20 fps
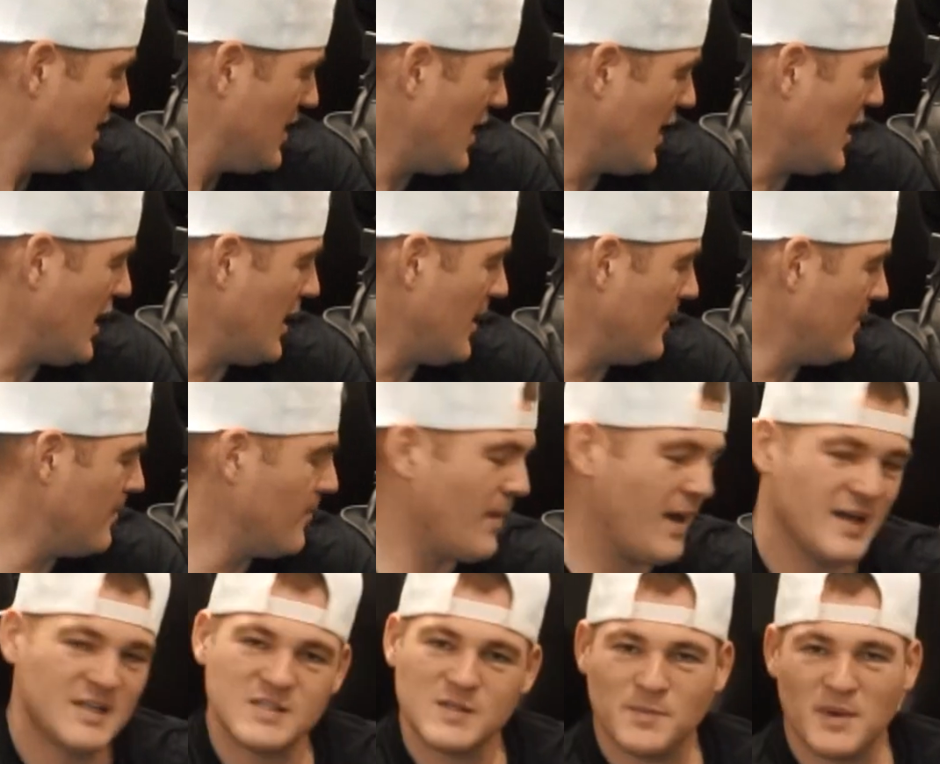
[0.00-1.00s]

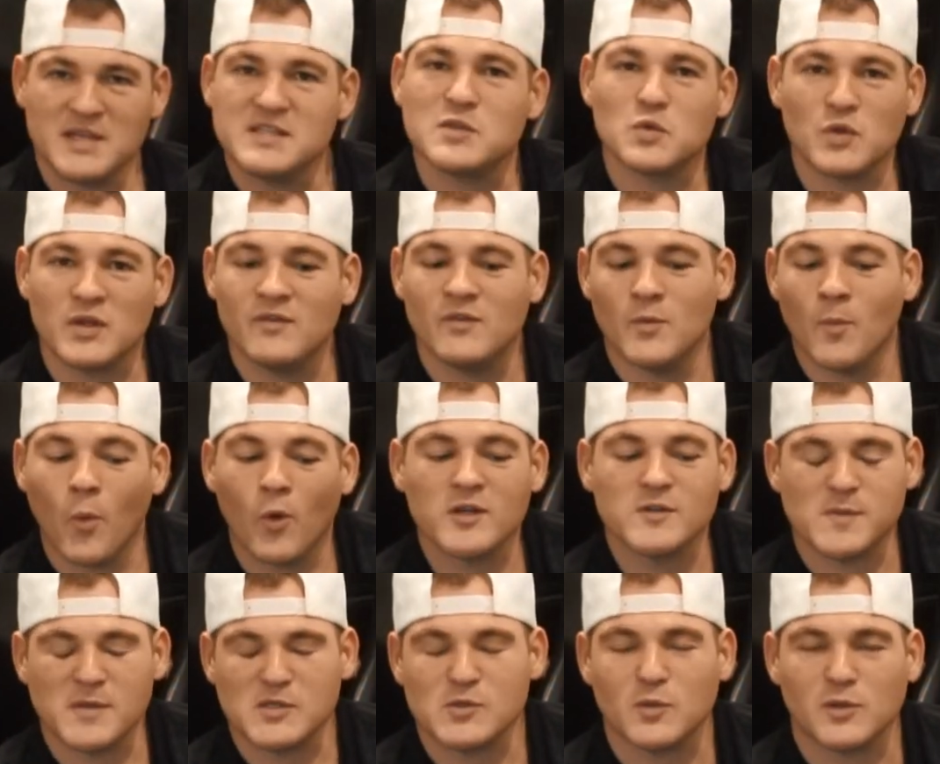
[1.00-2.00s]
Mine's are even more
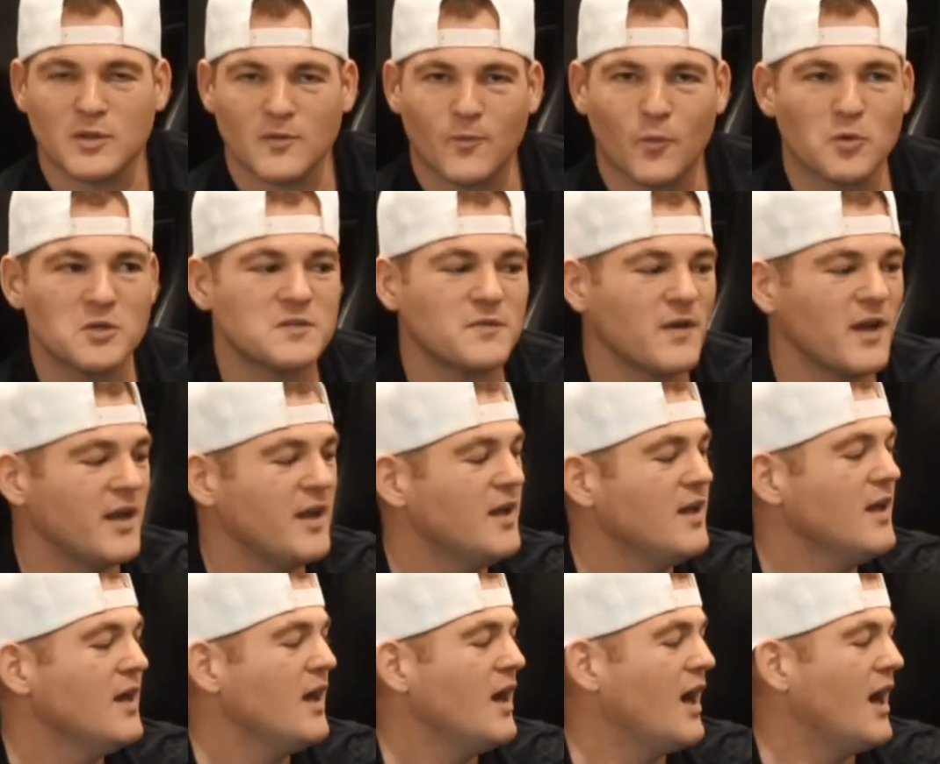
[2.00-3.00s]
special with the force fed.
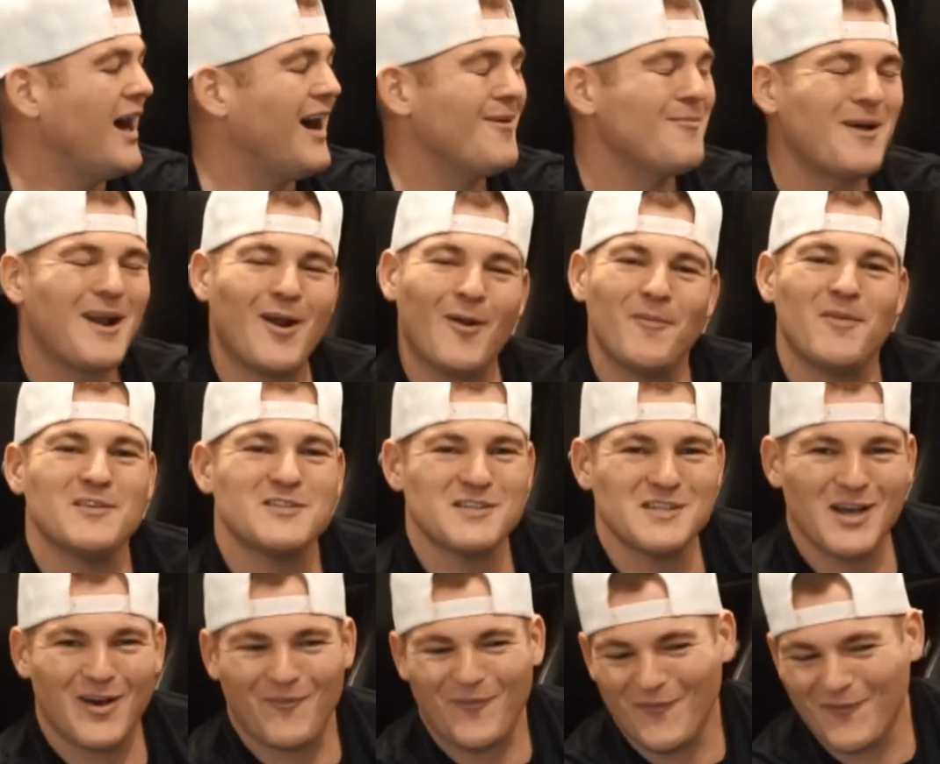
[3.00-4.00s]
But I hope this is
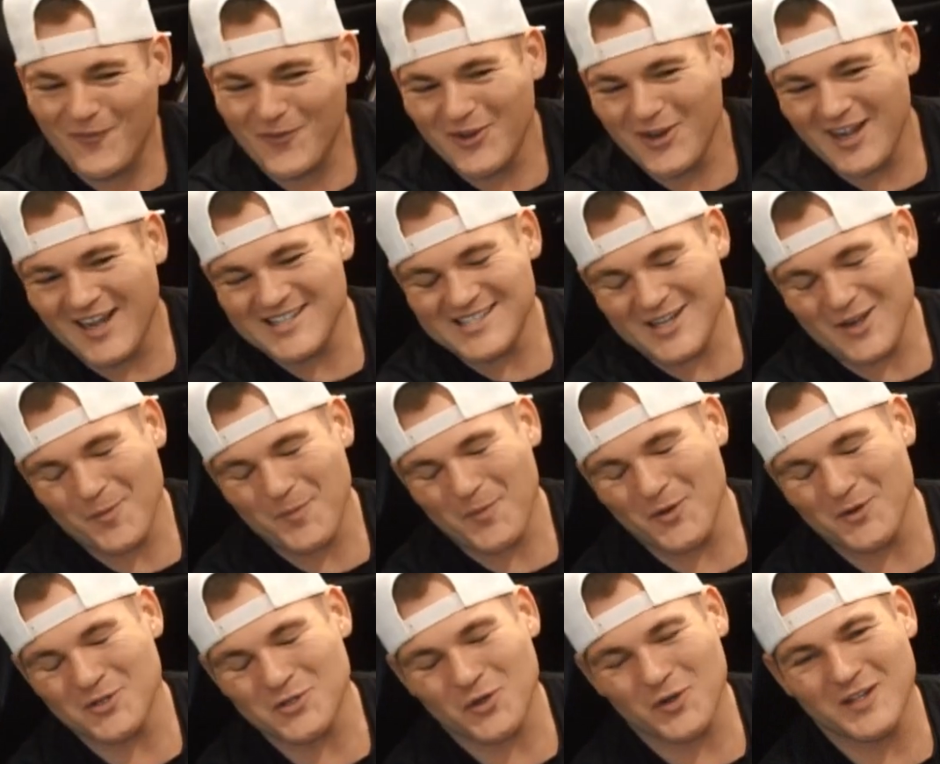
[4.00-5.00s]
helpful for you guys. I hope
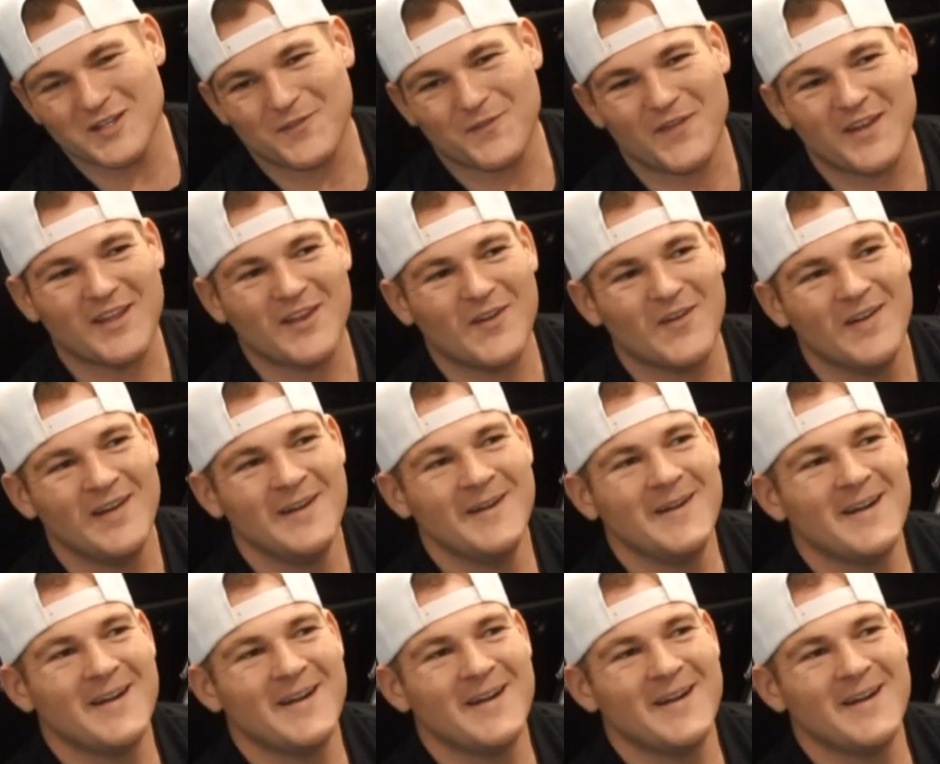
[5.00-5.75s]
you enjoy this video.